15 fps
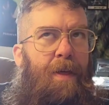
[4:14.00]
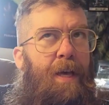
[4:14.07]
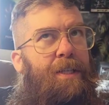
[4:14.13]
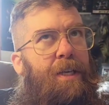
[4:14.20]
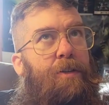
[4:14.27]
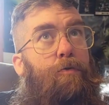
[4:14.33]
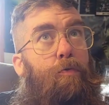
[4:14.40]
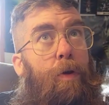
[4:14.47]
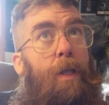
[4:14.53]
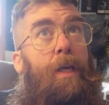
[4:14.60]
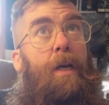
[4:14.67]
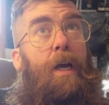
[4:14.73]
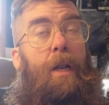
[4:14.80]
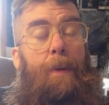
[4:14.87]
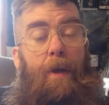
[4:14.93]
This is
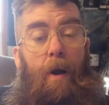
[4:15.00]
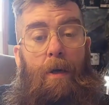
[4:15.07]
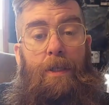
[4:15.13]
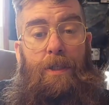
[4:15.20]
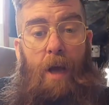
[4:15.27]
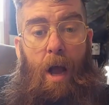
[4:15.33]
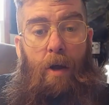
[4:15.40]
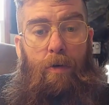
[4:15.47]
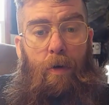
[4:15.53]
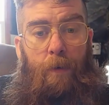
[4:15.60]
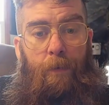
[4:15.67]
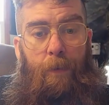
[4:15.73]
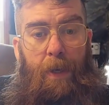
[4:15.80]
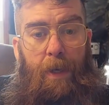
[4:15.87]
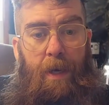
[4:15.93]
really going to be hard to talk
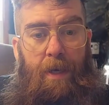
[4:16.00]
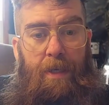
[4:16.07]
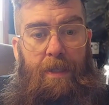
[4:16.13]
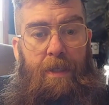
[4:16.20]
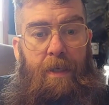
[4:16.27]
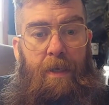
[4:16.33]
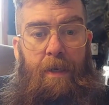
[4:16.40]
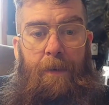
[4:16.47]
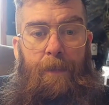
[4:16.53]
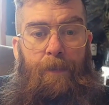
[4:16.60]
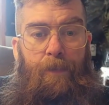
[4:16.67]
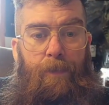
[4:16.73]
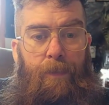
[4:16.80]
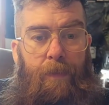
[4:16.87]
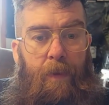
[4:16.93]
over because,
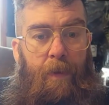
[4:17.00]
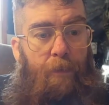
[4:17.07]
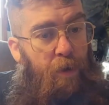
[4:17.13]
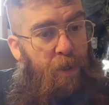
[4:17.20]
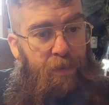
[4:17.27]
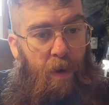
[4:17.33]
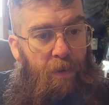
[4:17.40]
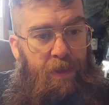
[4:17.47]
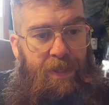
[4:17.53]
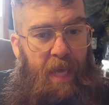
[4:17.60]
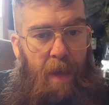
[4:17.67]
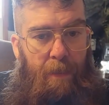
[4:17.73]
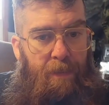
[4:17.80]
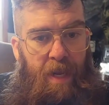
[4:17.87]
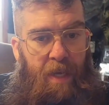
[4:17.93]
first of all, this
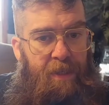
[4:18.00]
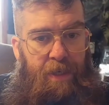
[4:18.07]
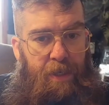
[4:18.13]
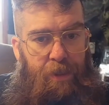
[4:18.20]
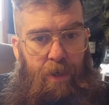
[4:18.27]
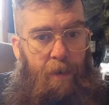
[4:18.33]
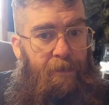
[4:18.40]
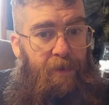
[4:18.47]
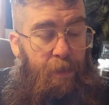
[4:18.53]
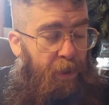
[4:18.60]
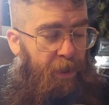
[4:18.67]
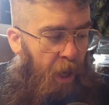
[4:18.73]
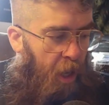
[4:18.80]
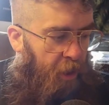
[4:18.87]
album doesn't deserve to be